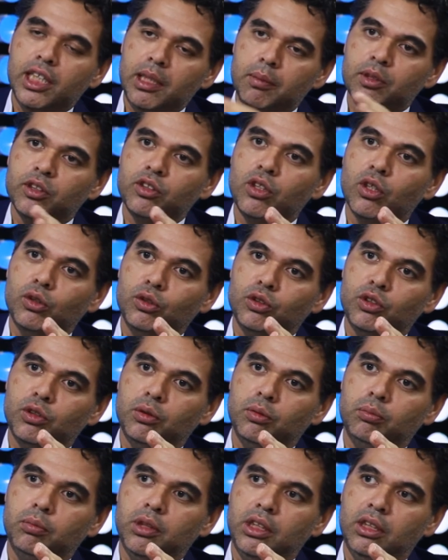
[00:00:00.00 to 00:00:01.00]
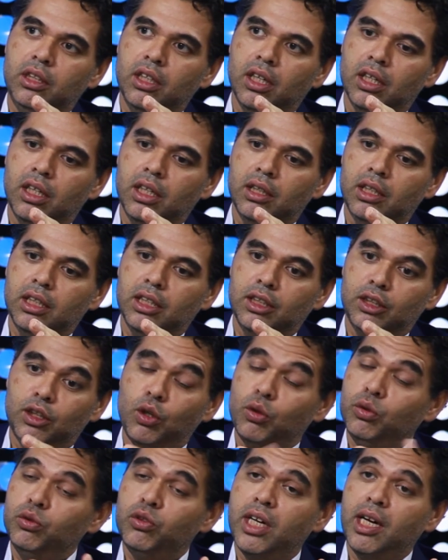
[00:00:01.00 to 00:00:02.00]
is going
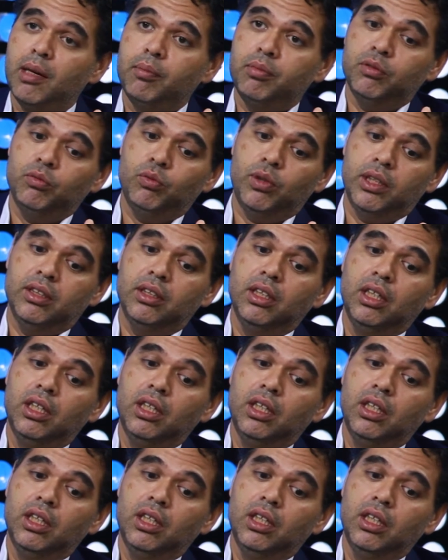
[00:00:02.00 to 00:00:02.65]
to happen when